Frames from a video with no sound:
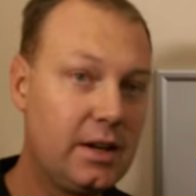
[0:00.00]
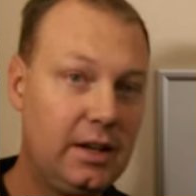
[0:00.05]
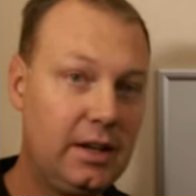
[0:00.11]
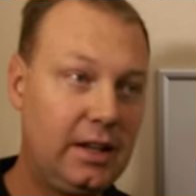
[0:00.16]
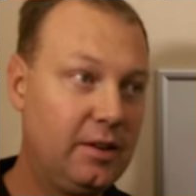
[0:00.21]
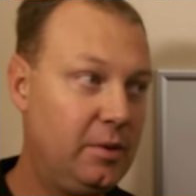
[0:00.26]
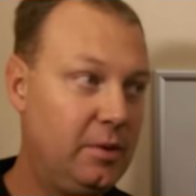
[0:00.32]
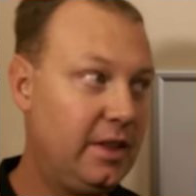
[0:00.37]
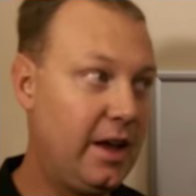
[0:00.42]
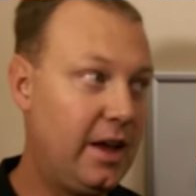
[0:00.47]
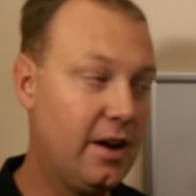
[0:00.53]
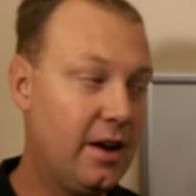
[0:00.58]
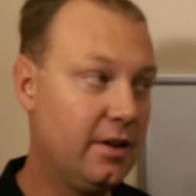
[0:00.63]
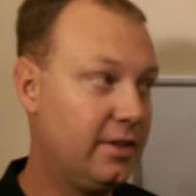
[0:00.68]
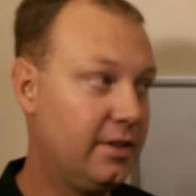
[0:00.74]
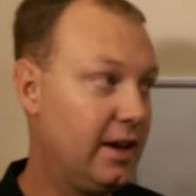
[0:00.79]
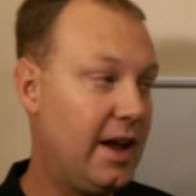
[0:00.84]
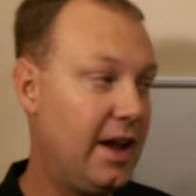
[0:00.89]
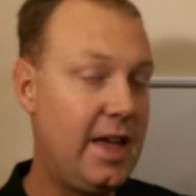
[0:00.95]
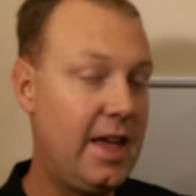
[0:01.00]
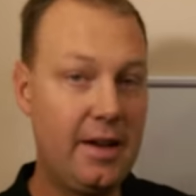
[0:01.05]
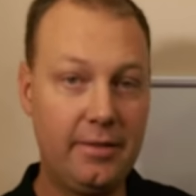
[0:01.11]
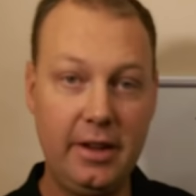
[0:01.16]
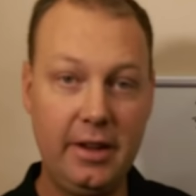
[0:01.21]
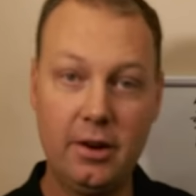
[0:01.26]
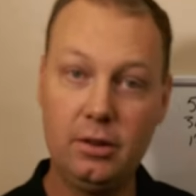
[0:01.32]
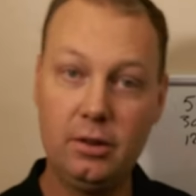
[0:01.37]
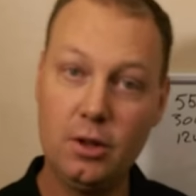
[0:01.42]
not going to give me the error that I
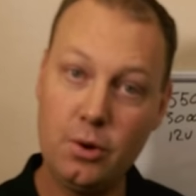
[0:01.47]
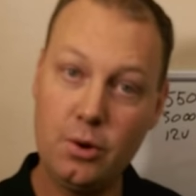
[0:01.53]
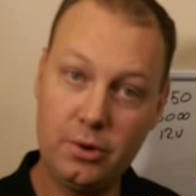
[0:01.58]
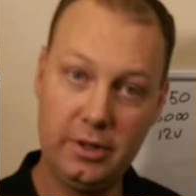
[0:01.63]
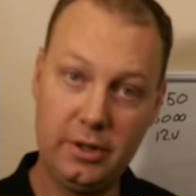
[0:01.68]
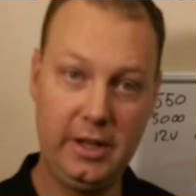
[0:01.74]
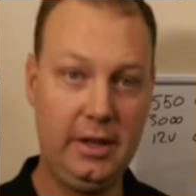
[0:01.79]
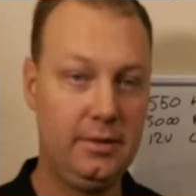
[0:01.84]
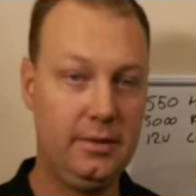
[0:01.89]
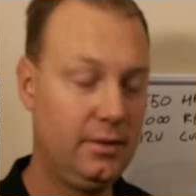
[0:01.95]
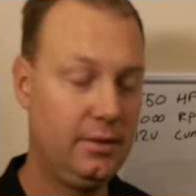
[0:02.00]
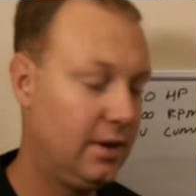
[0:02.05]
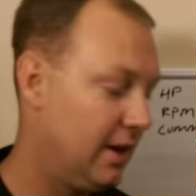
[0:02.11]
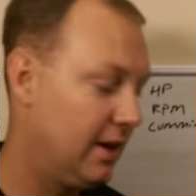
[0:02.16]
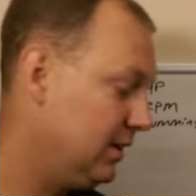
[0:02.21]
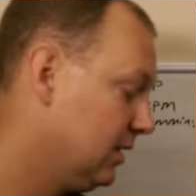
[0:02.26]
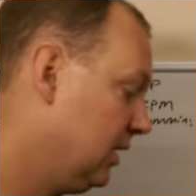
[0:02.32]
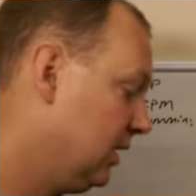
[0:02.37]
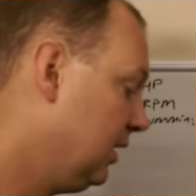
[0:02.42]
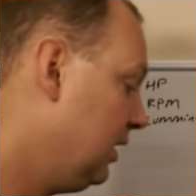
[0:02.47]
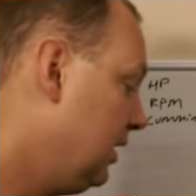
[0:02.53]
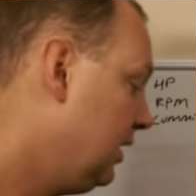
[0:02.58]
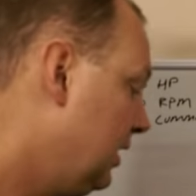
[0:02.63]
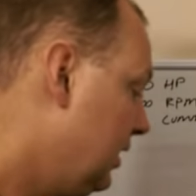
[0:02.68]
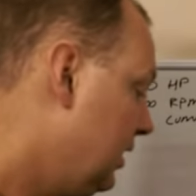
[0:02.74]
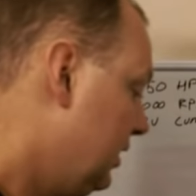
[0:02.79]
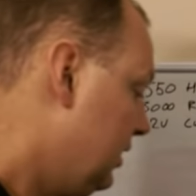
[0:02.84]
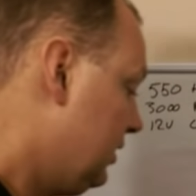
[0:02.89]
have here locally. Okay,
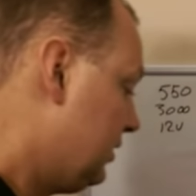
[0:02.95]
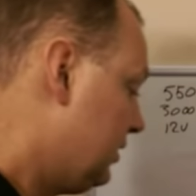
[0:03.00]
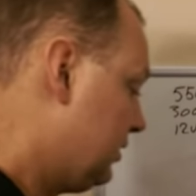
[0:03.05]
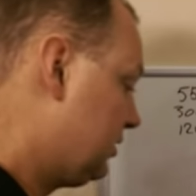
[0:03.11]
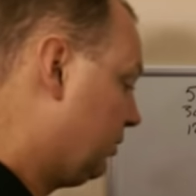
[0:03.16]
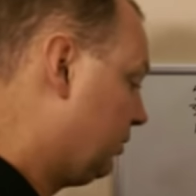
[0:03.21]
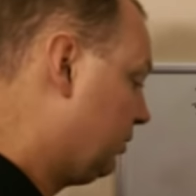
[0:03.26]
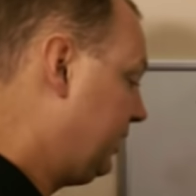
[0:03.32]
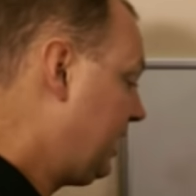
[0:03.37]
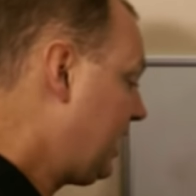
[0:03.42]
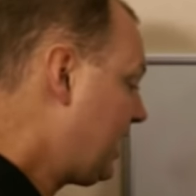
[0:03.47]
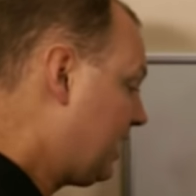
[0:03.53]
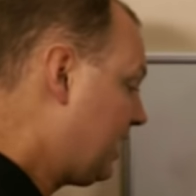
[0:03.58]
so we